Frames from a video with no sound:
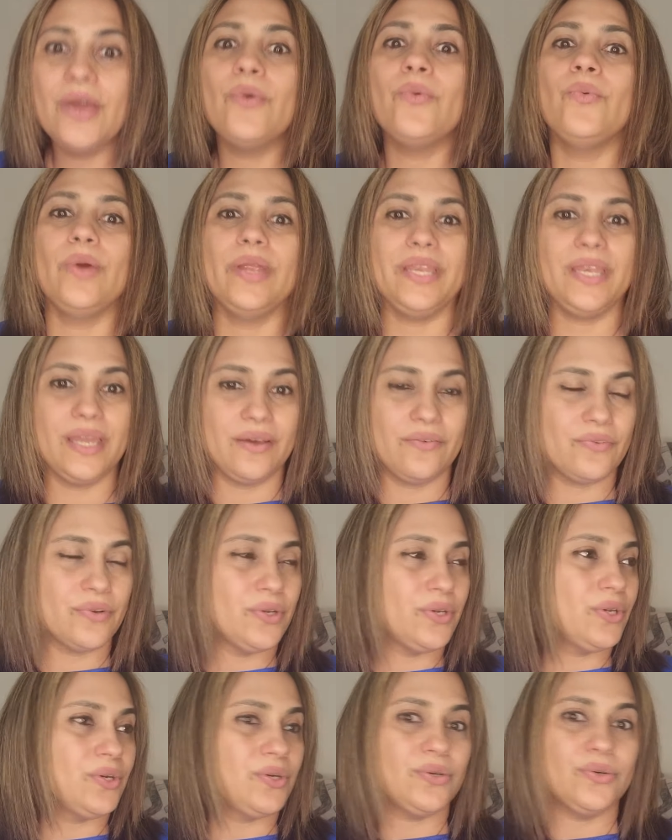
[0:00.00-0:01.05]
We never
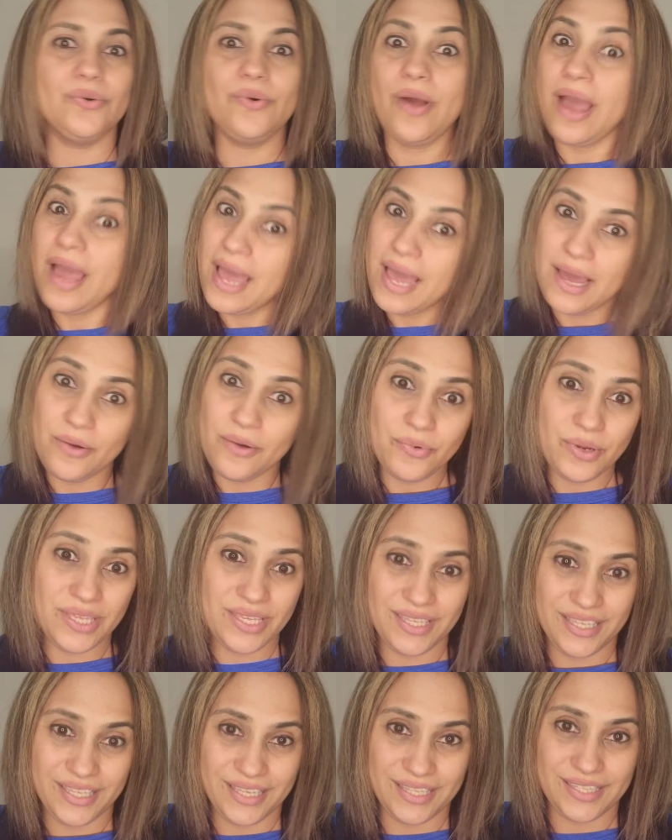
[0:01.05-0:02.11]
know how we
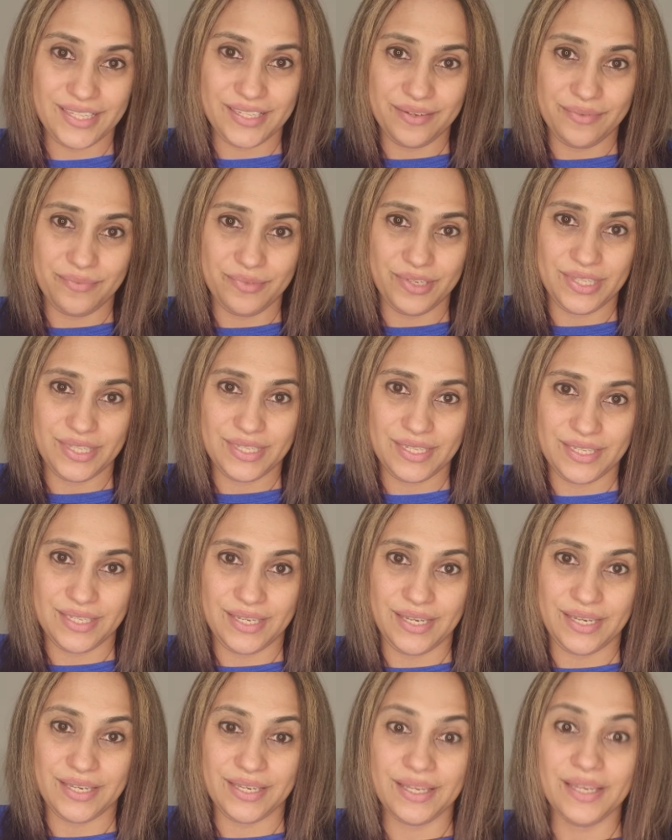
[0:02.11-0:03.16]
can get someone
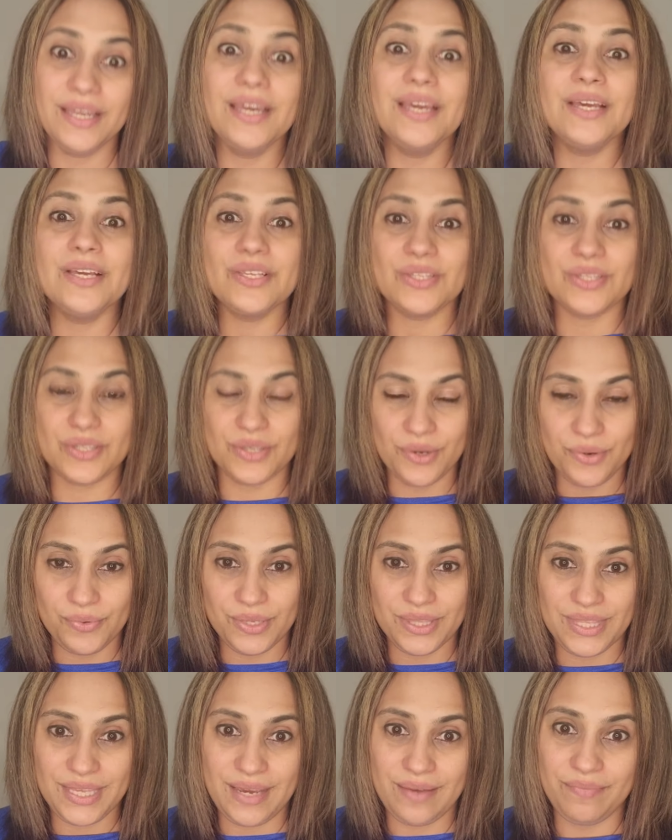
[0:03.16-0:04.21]
sick. So
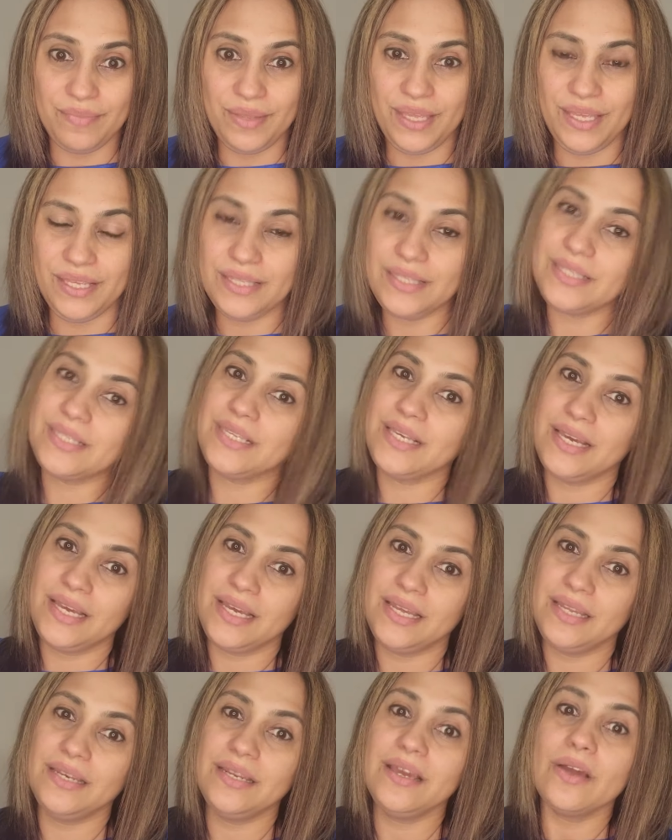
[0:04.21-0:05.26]
with that being
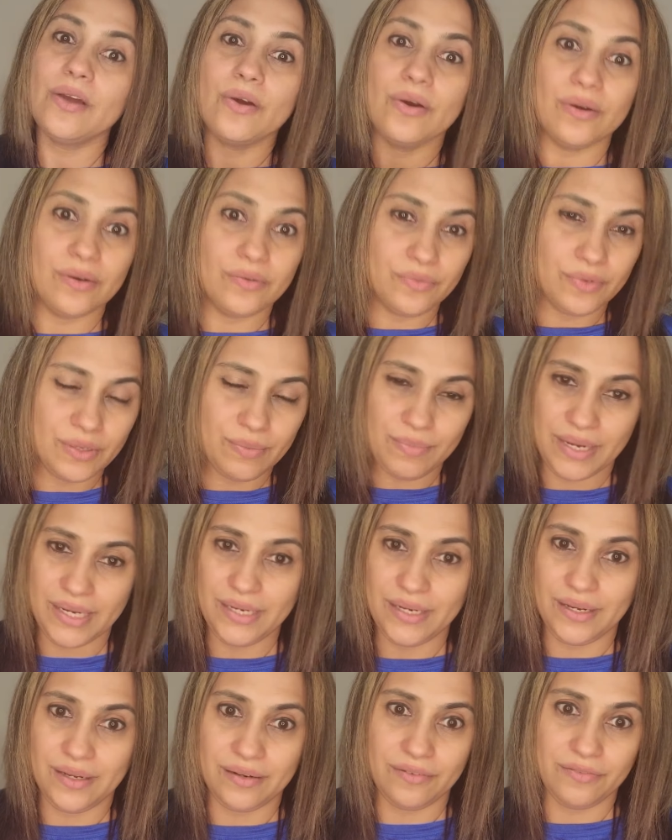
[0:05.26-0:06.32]
said, COVID might
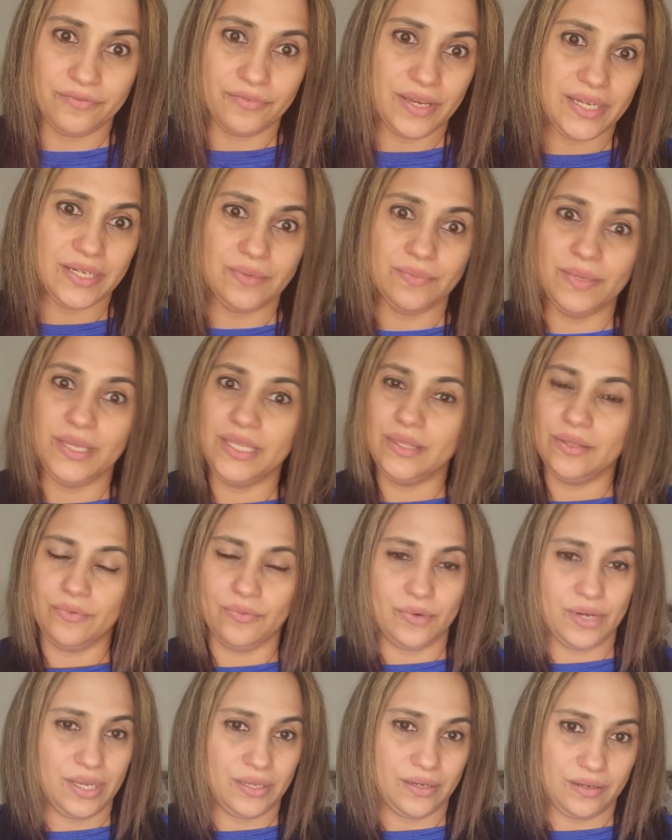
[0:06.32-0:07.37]
not affect me the
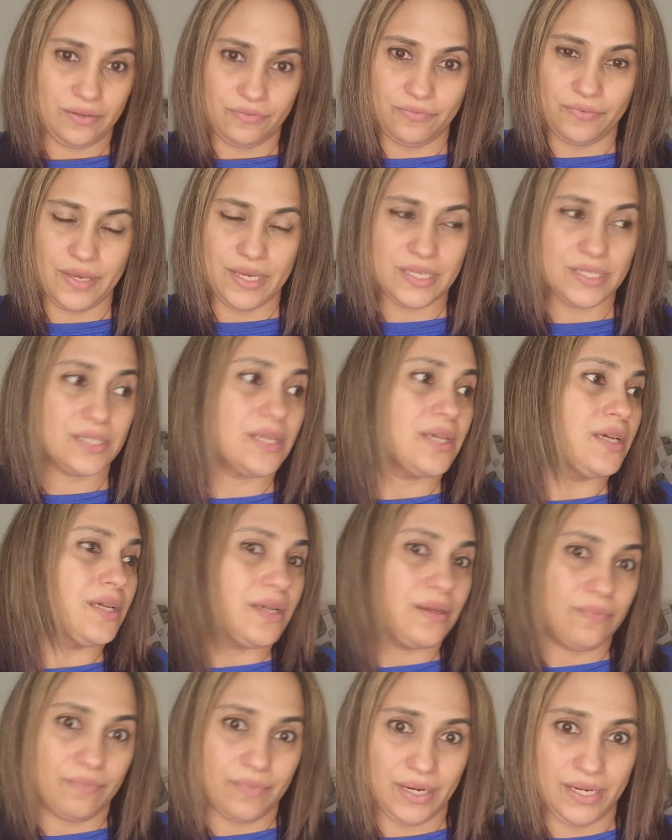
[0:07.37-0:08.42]
way it affects
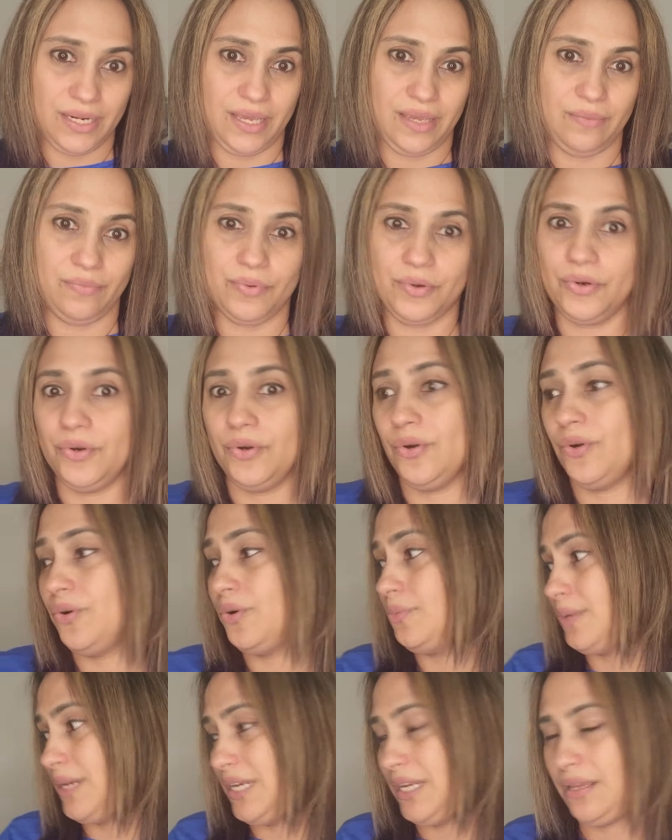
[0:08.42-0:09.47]
my neighbor
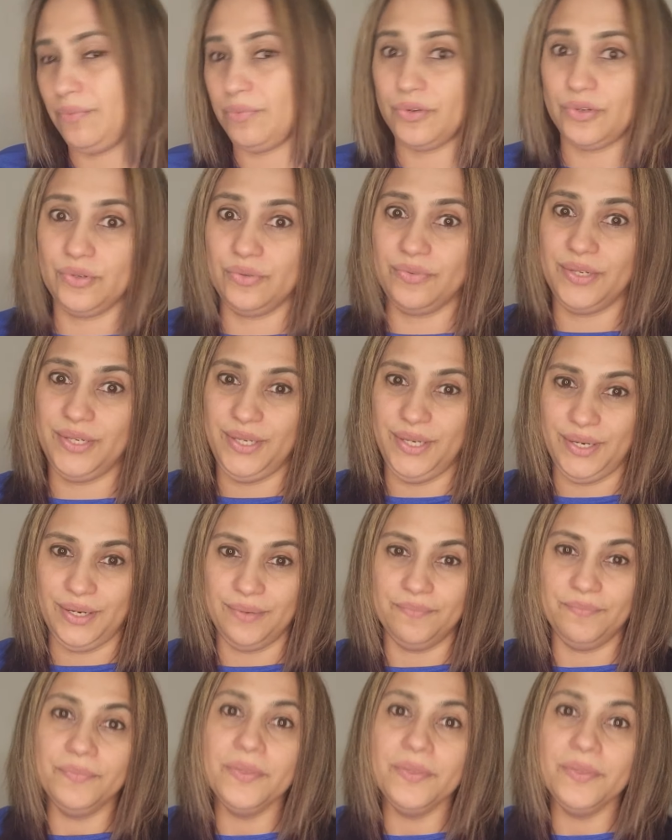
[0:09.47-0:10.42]
or my neighbor over here.